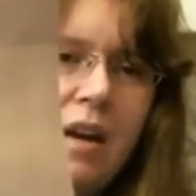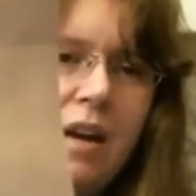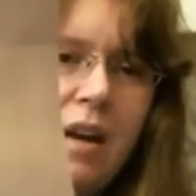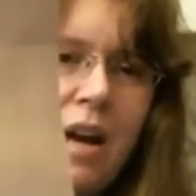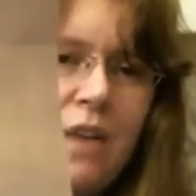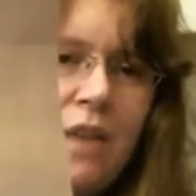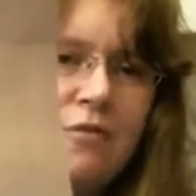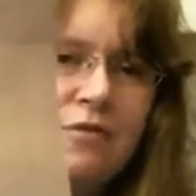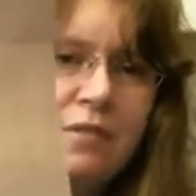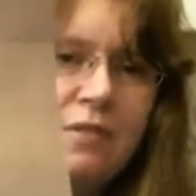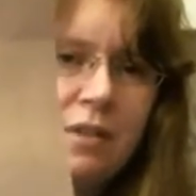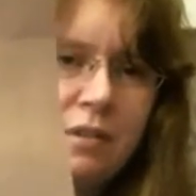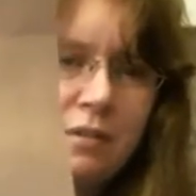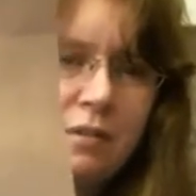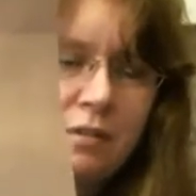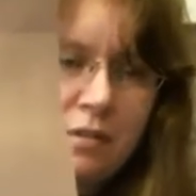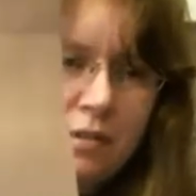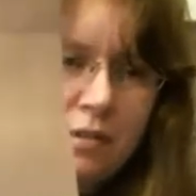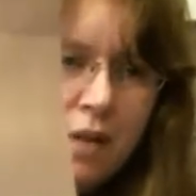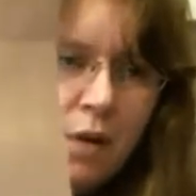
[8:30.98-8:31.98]
I've
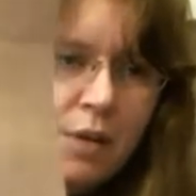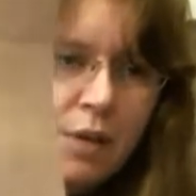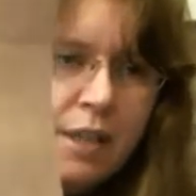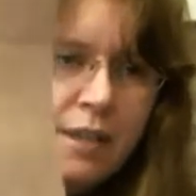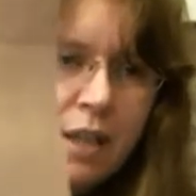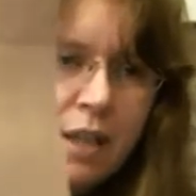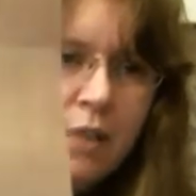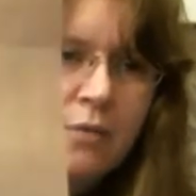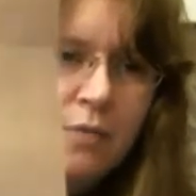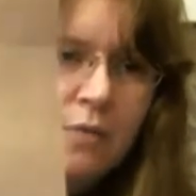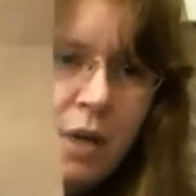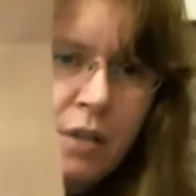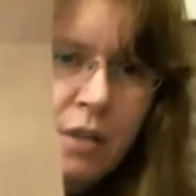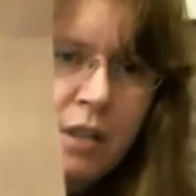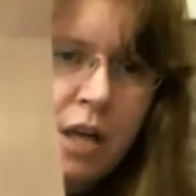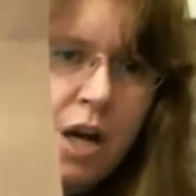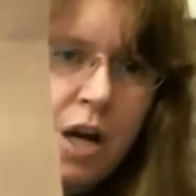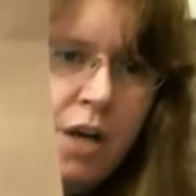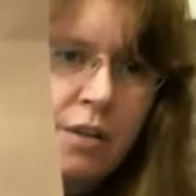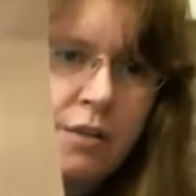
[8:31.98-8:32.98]
only done one
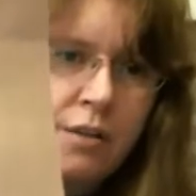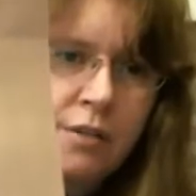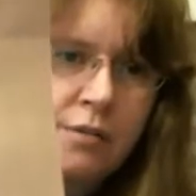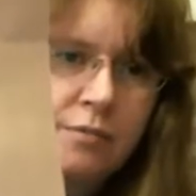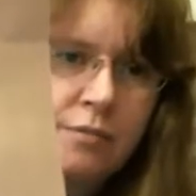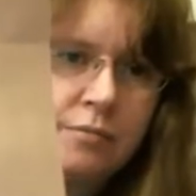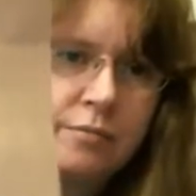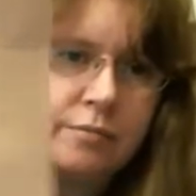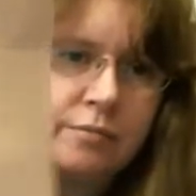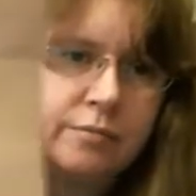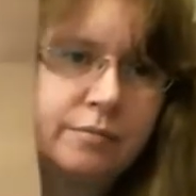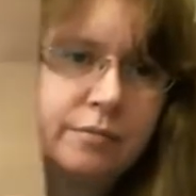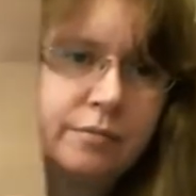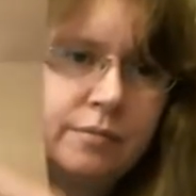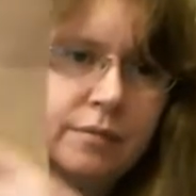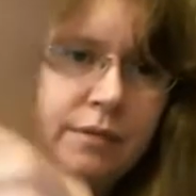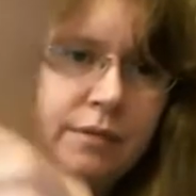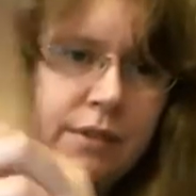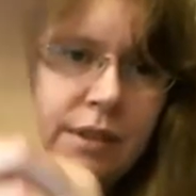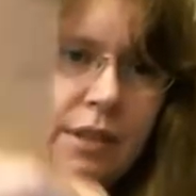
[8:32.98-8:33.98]
colour,
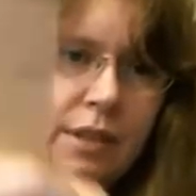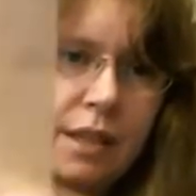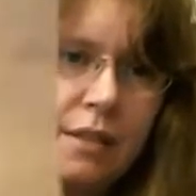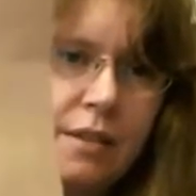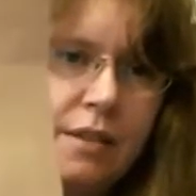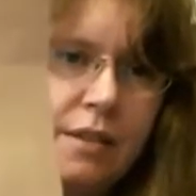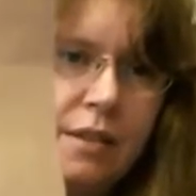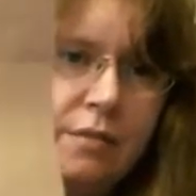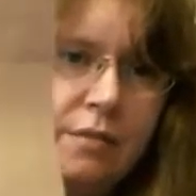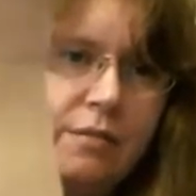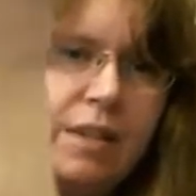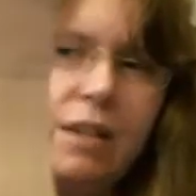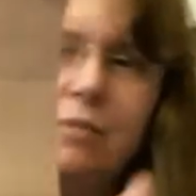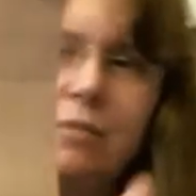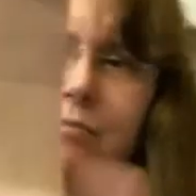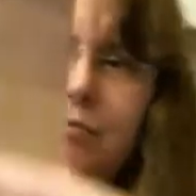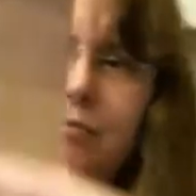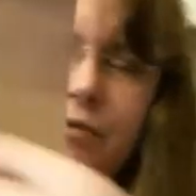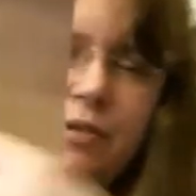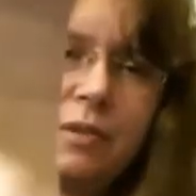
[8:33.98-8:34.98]
as you can, well,
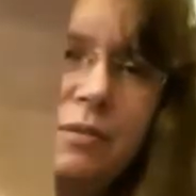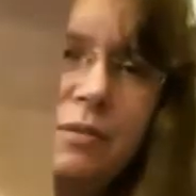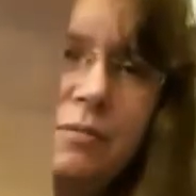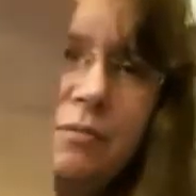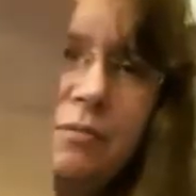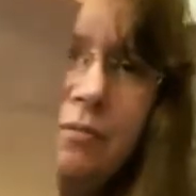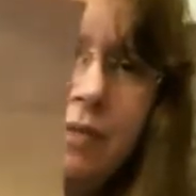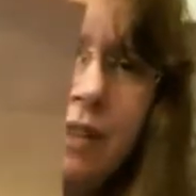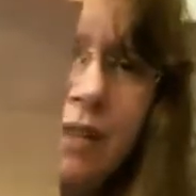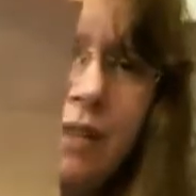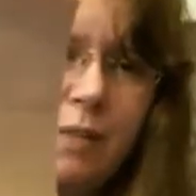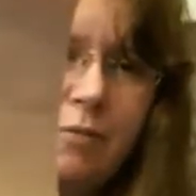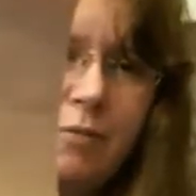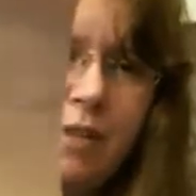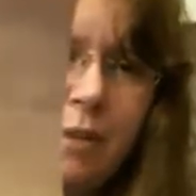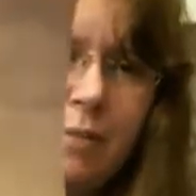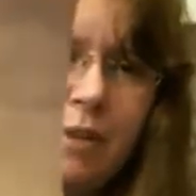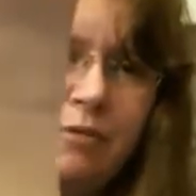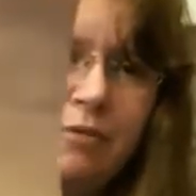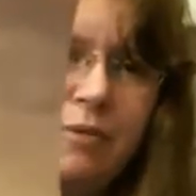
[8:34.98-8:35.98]
except for
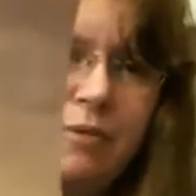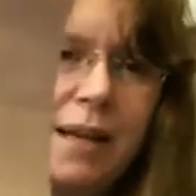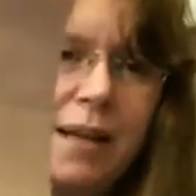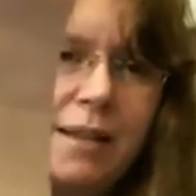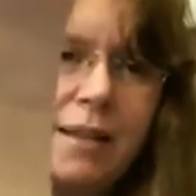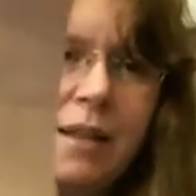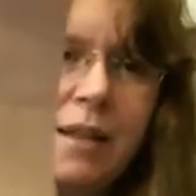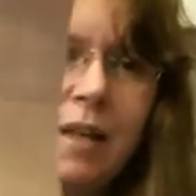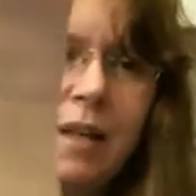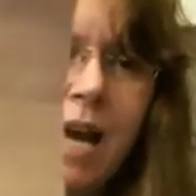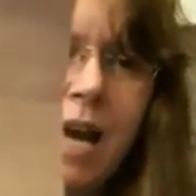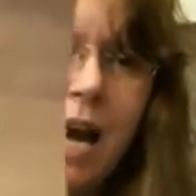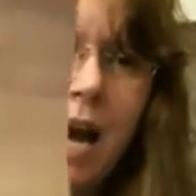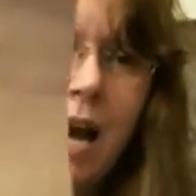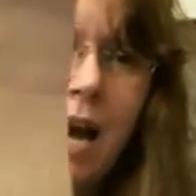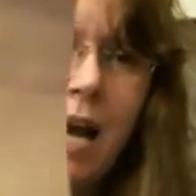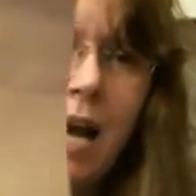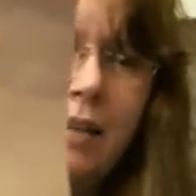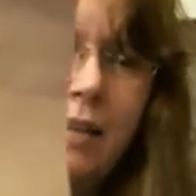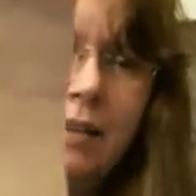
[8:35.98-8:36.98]
that bit of white,
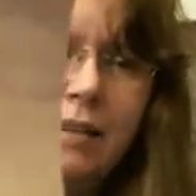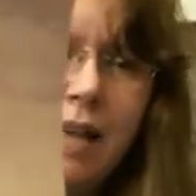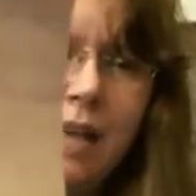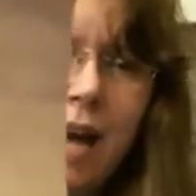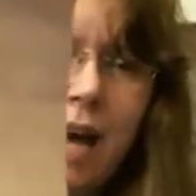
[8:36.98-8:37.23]
and I